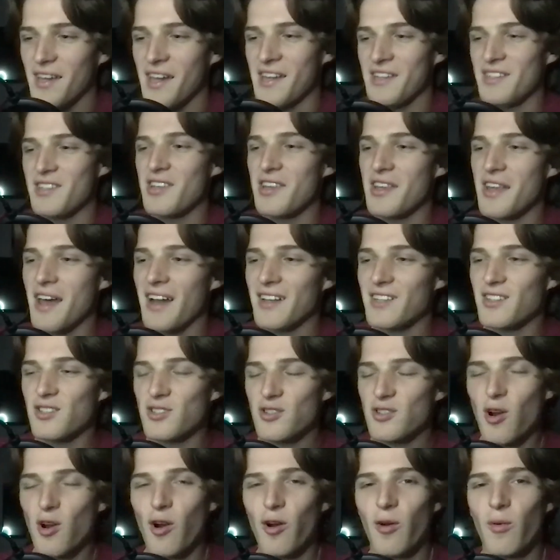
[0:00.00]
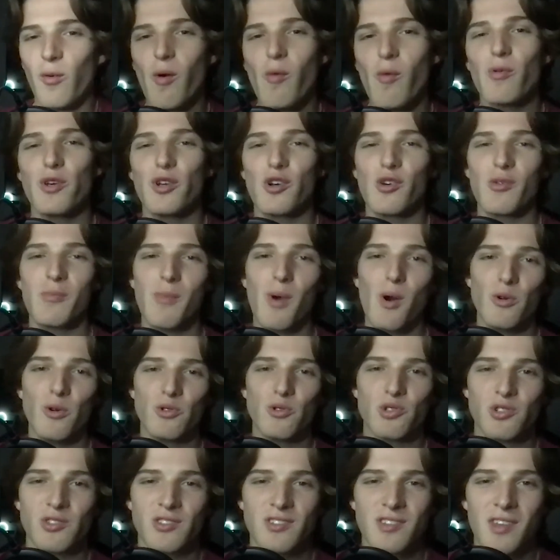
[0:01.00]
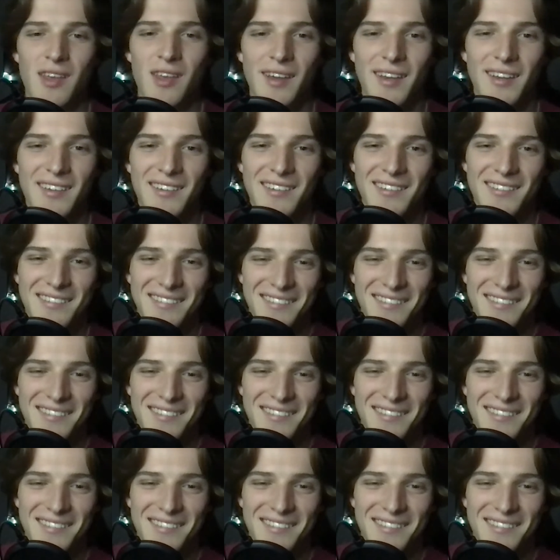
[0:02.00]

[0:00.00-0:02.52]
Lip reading: into that start, what were your emotions like?